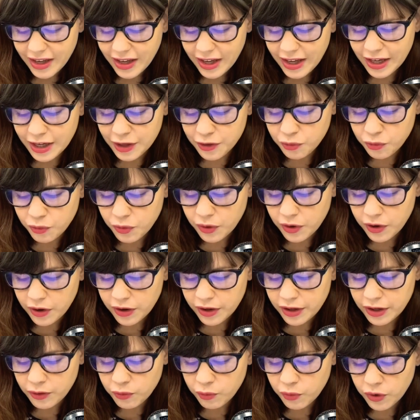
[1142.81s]
It
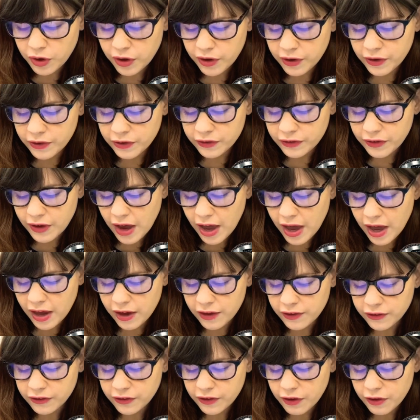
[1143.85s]
was
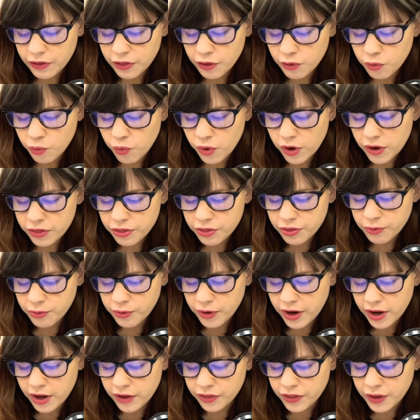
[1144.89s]
as the one
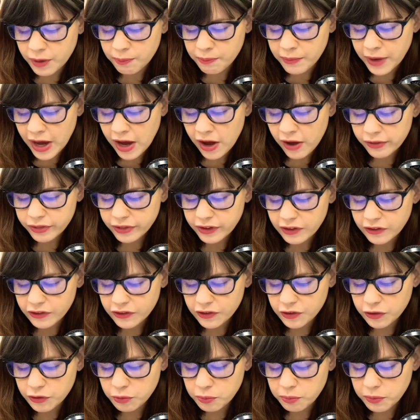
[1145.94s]
thread that bound these
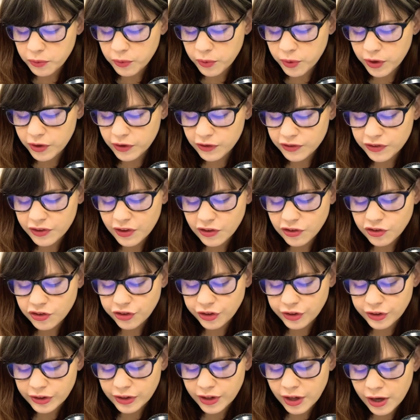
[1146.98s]
two boys that
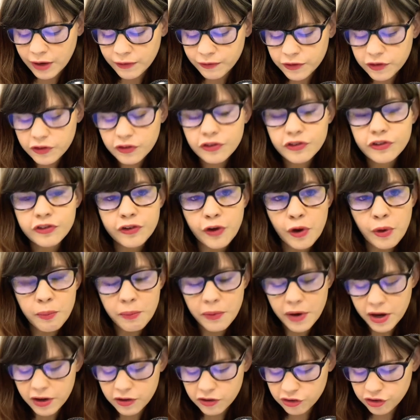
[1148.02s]
she loved so
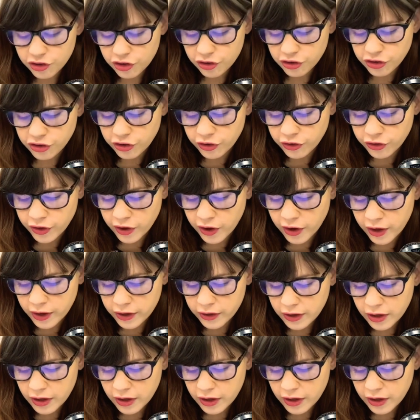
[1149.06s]
much, she thought,